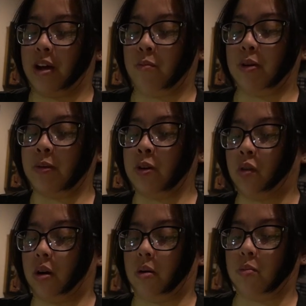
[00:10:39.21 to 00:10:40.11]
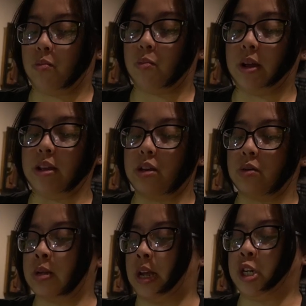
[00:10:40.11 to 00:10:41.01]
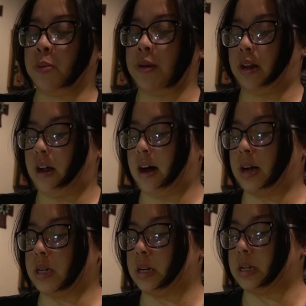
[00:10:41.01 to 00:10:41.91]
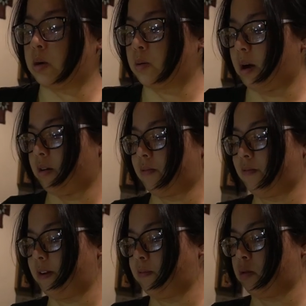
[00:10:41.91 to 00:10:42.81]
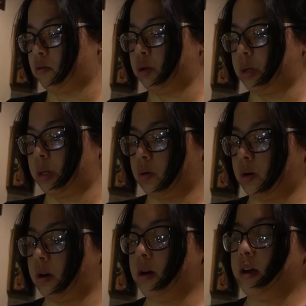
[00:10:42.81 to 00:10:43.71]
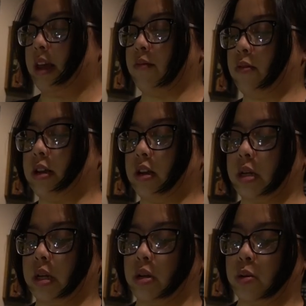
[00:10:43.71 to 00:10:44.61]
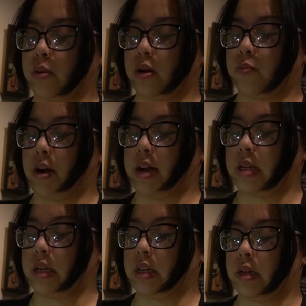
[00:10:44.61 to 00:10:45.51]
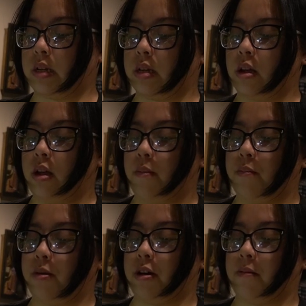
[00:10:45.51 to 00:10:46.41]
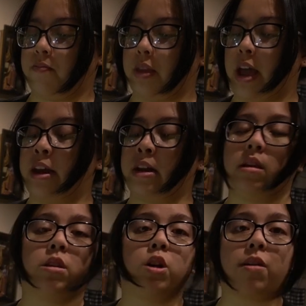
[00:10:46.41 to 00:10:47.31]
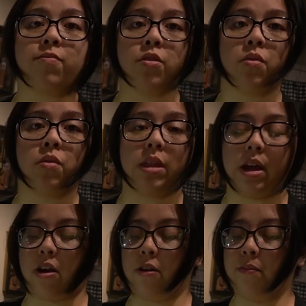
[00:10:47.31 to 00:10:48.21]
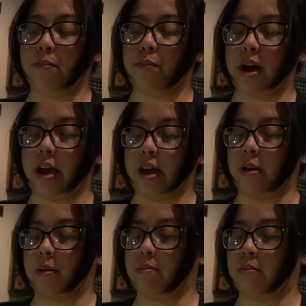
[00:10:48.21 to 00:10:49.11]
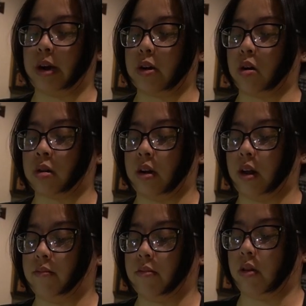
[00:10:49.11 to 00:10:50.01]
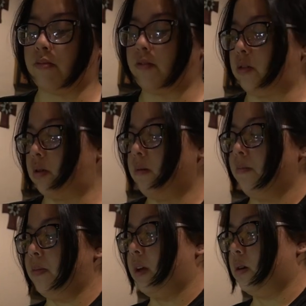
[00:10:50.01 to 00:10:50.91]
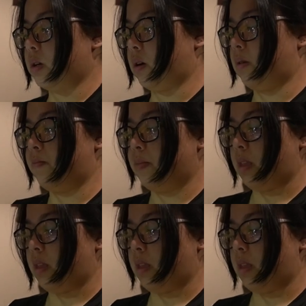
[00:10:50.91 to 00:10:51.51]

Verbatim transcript: um, we've been, we use HEB a lot. It's like our favorite grocery store. They have really good deals, really good prices, but, and the dog food there, my, my dogs love their food. So